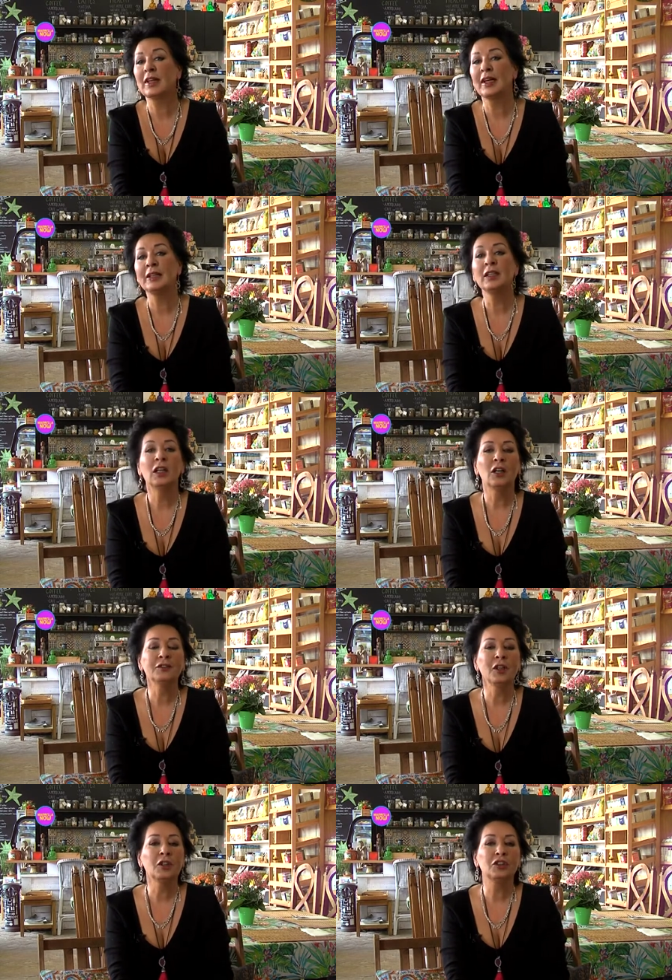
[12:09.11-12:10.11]
A, have
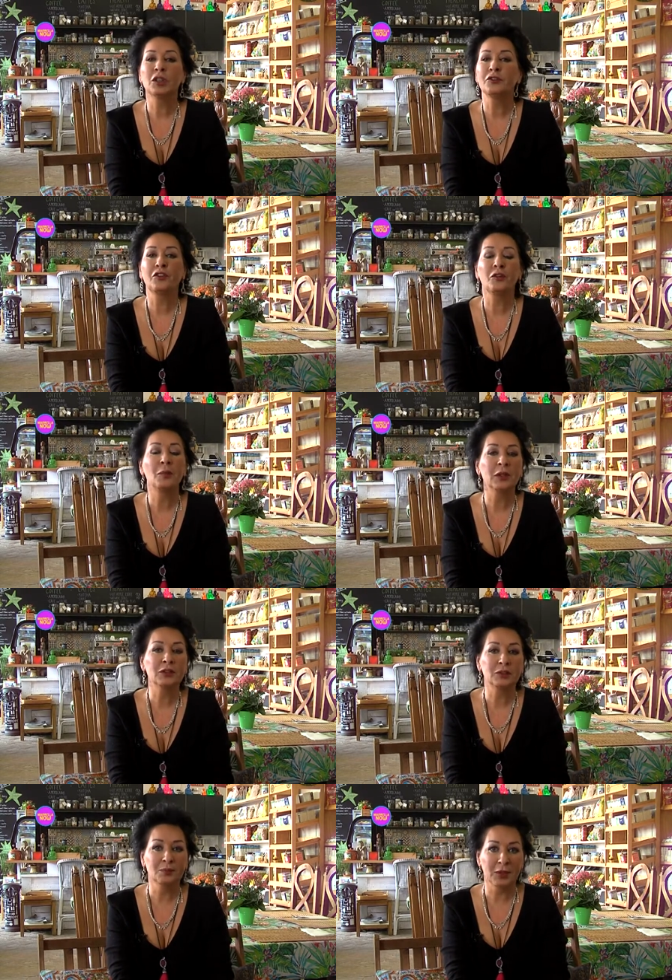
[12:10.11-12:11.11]
known each other for
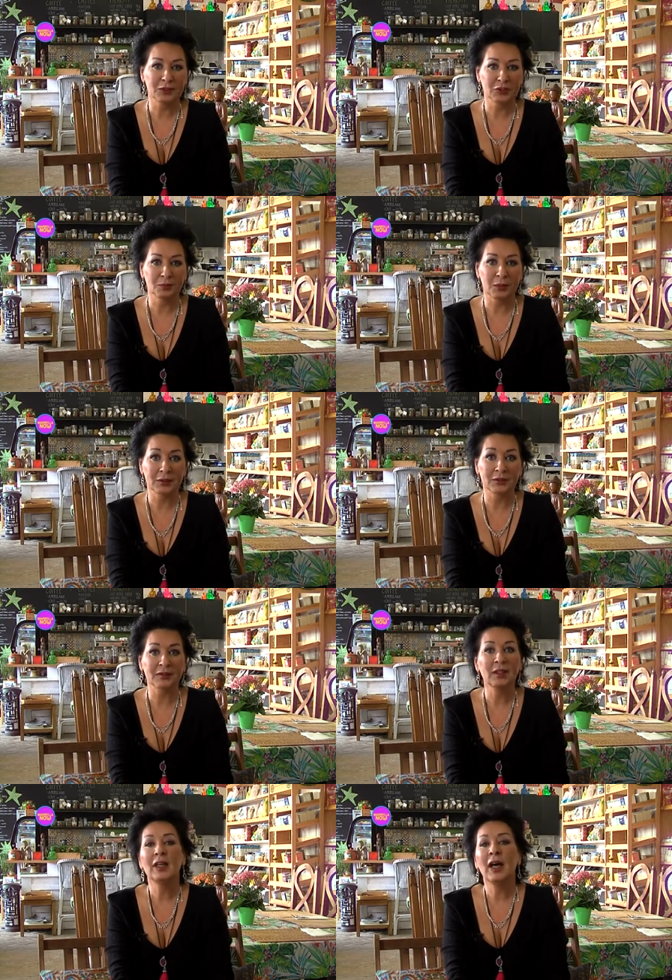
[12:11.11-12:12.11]
months and months and months.